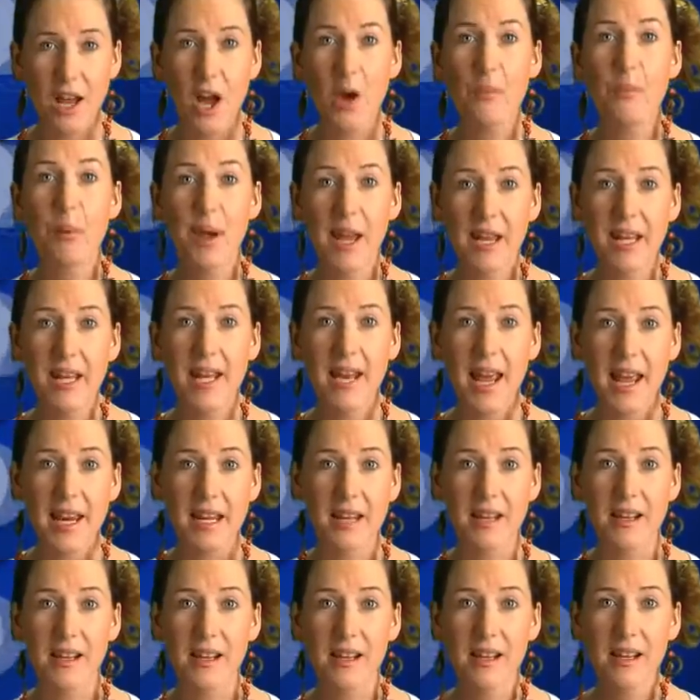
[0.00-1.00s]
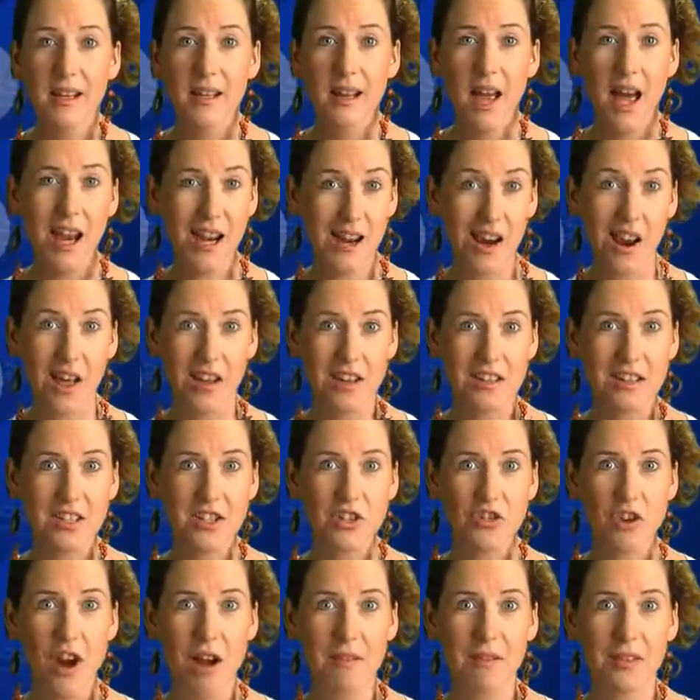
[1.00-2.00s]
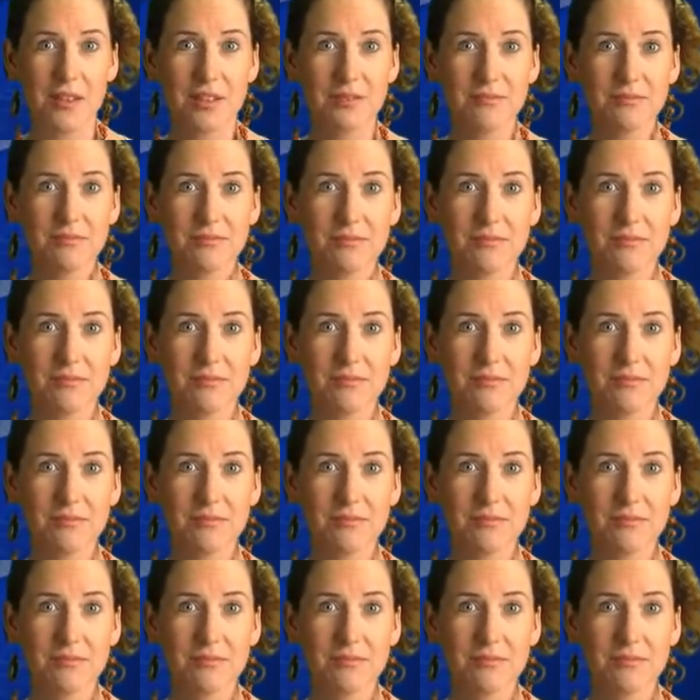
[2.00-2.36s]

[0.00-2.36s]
opinionated and like to travel.